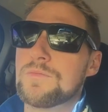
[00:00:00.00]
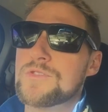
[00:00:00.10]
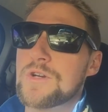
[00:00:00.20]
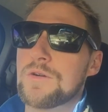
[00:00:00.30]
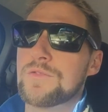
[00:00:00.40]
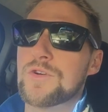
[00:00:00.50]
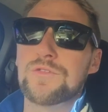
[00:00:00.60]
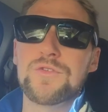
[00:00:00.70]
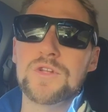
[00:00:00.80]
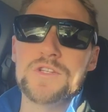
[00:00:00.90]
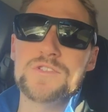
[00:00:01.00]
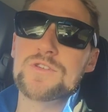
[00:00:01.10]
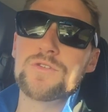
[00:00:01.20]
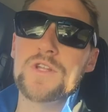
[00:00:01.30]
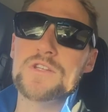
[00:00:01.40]
So I've got a few less to
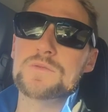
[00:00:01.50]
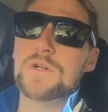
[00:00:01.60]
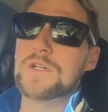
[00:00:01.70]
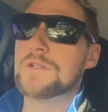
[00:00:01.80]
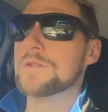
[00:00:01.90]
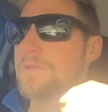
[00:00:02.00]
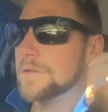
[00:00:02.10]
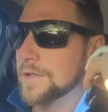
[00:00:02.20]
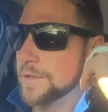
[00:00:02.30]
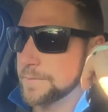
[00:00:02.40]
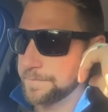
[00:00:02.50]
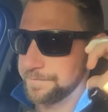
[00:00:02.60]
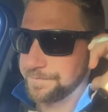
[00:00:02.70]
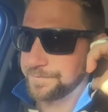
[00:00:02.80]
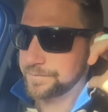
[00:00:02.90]
do next week.
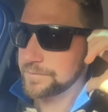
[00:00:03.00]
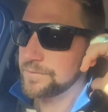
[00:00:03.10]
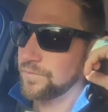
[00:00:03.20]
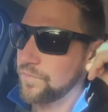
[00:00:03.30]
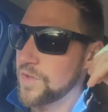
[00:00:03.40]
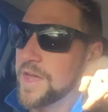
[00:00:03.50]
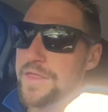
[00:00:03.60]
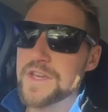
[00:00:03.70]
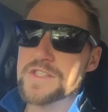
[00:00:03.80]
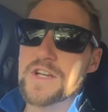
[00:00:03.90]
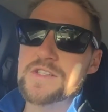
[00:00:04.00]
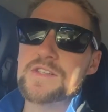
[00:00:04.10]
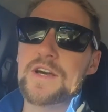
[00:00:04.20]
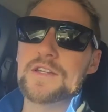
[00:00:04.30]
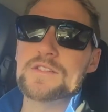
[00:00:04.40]
And things are
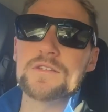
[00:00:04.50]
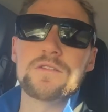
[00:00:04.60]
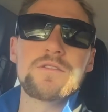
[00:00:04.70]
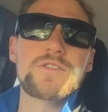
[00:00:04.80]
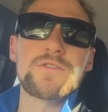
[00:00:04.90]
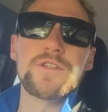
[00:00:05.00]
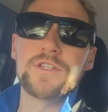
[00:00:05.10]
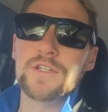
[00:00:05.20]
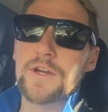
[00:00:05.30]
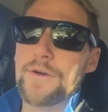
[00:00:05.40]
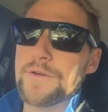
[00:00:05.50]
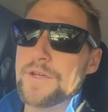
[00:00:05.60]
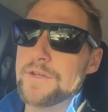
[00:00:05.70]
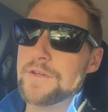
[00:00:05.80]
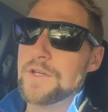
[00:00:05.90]
starting to really go
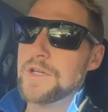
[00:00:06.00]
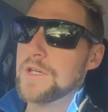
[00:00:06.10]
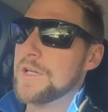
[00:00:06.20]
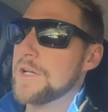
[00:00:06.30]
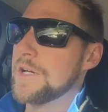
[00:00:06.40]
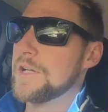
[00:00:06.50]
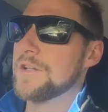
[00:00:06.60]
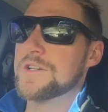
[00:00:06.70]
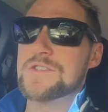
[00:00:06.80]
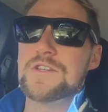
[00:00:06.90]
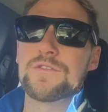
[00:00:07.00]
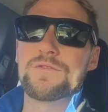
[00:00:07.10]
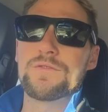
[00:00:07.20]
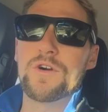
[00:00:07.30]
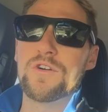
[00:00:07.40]
here. Like I said,
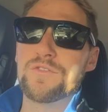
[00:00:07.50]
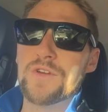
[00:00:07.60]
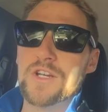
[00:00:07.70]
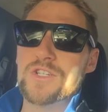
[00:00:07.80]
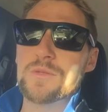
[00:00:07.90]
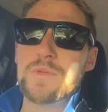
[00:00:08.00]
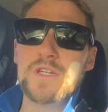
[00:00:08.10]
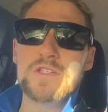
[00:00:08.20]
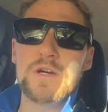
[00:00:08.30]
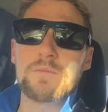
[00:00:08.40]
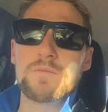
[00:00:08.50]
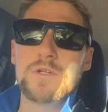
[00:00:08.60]
I've actually picked up,